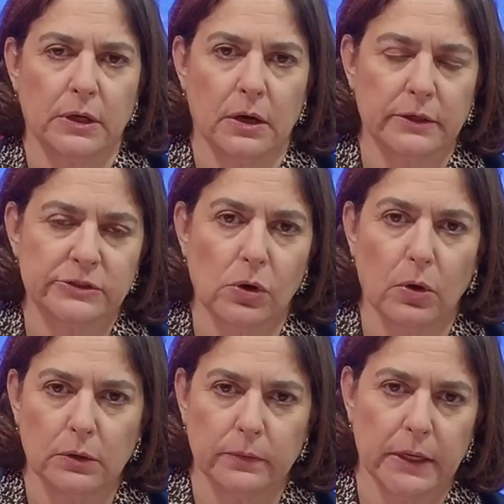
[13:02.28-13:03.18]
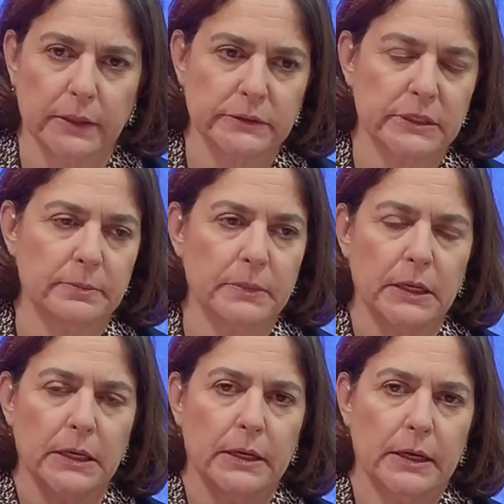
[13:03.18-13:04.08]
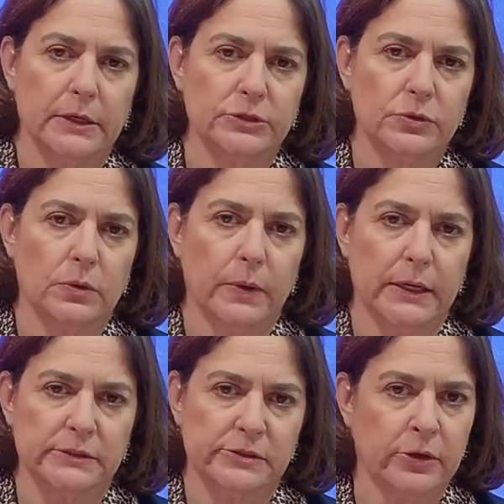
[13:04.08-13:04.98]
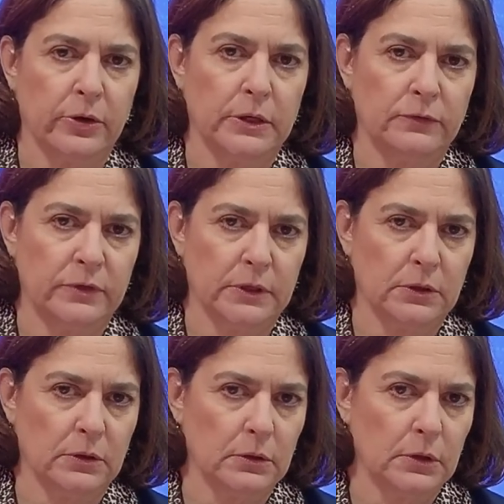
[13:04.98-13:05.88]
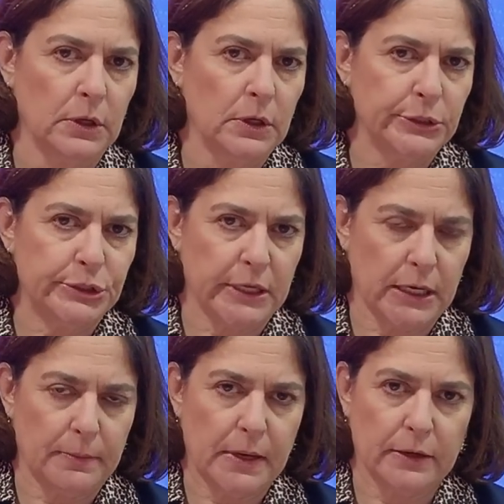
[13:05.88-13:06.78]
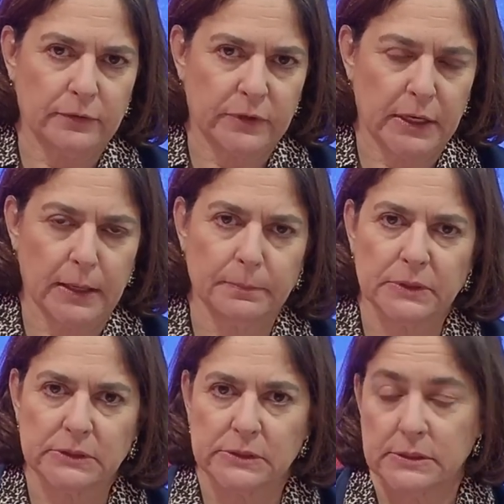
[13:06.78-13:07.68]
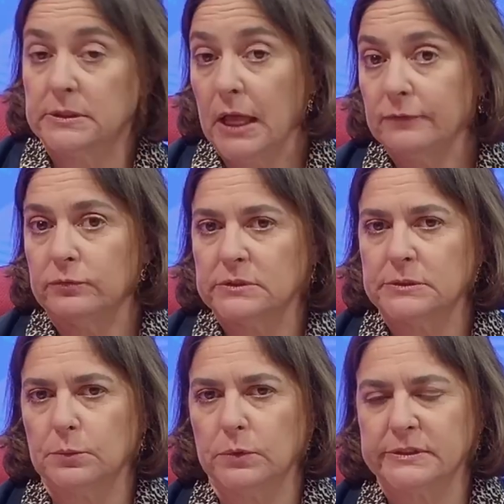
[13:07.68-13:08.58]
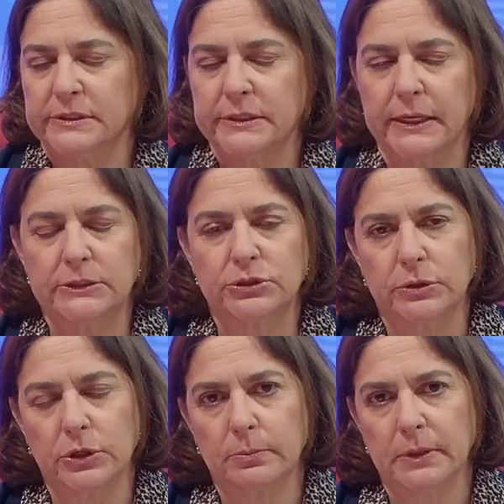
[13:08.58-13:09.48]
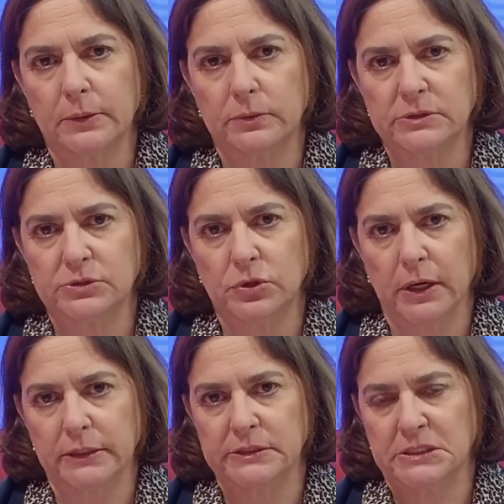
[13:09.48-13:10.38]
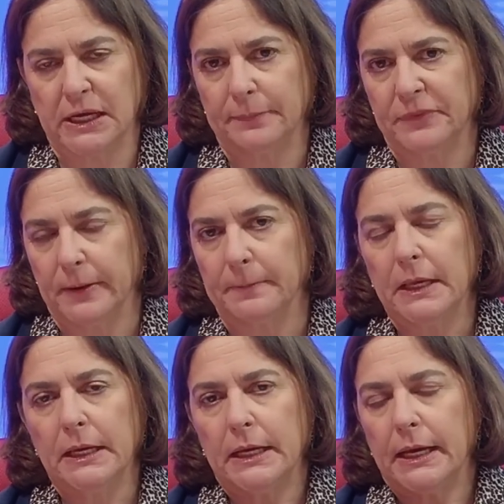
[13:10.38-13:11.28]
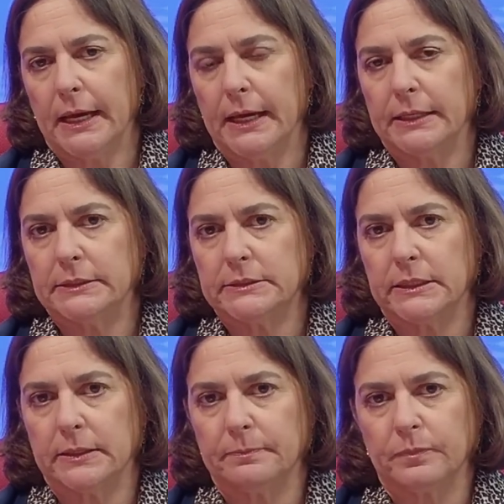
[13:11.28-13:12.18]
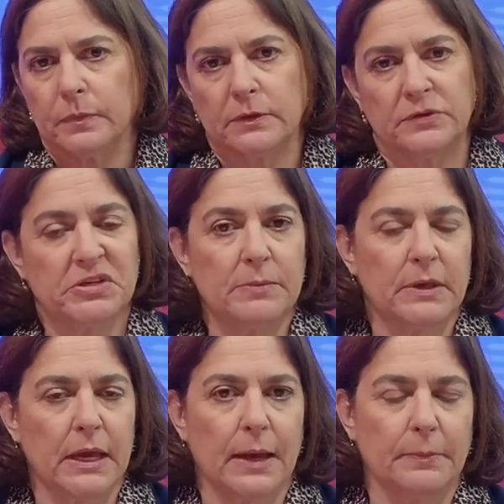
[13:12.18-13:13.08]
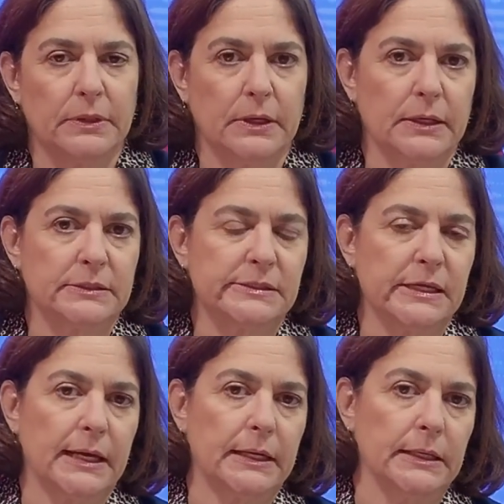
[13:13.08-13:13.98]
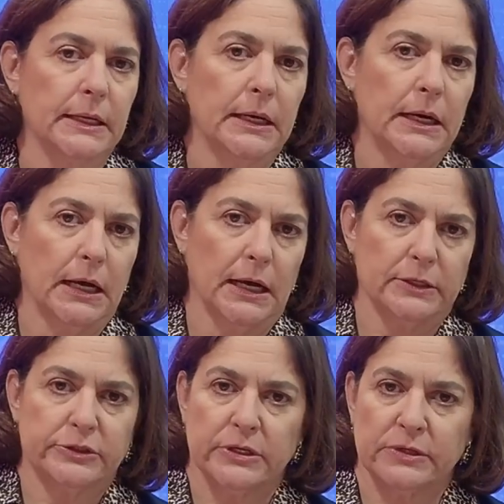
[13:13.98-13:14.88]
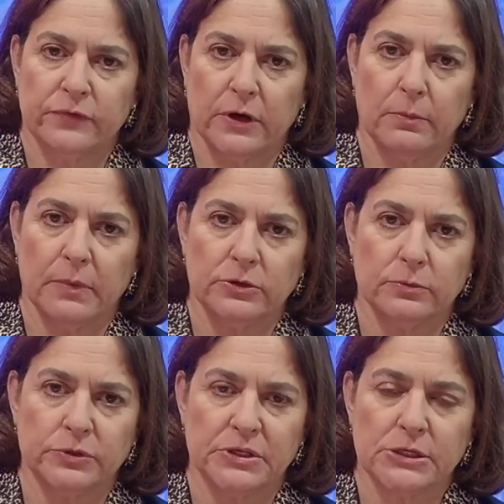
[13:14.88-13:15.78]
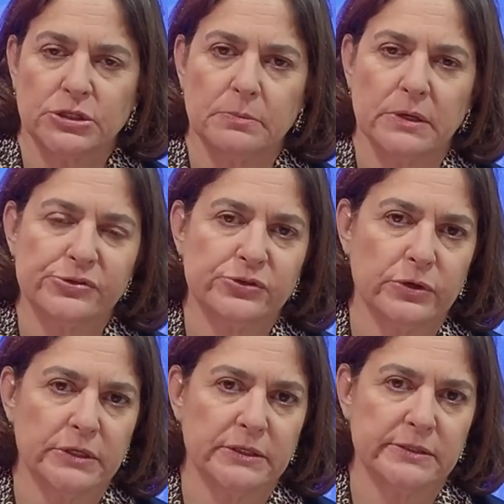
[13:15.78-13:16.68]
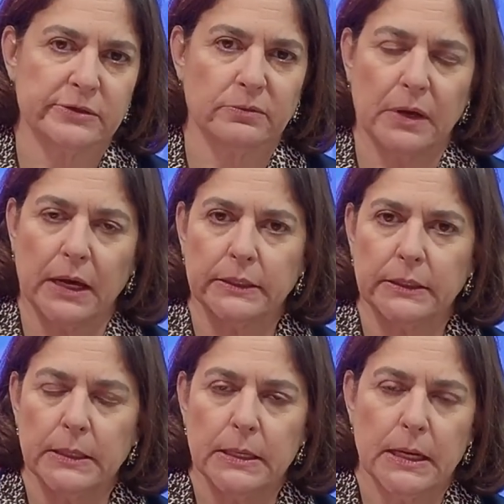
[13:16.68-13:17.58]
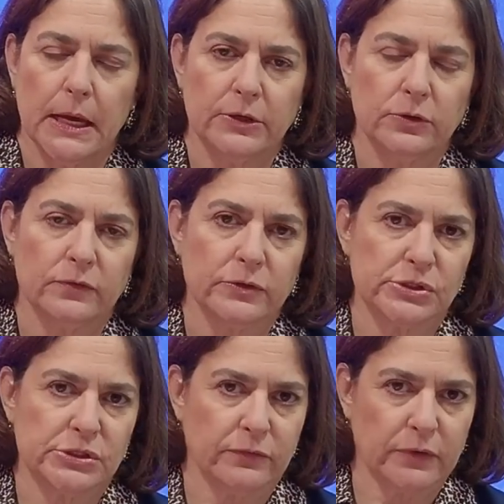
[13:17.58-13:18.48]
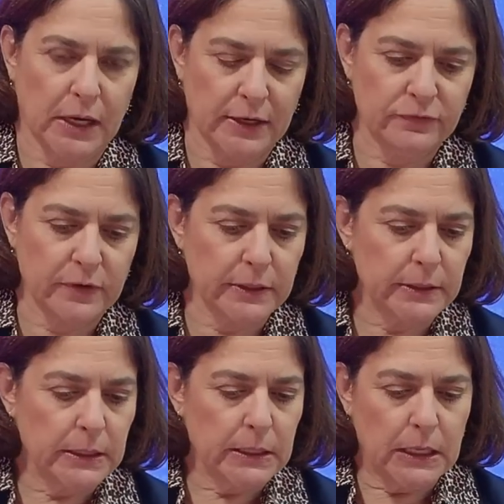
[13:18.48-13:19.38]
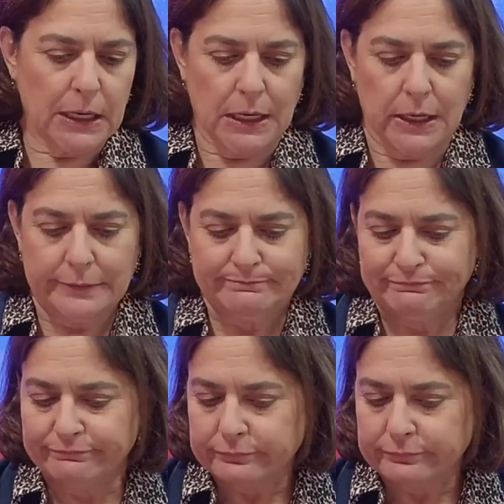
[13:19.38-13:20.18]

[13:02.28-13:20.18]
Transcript: guards all around him into a waiting security vehicle to get him out of campus. His life was in danger. Nobody was trying to stop them. And the same thing happened the next day to Environmental Protection Minister Idit Silman at University of Haifa. You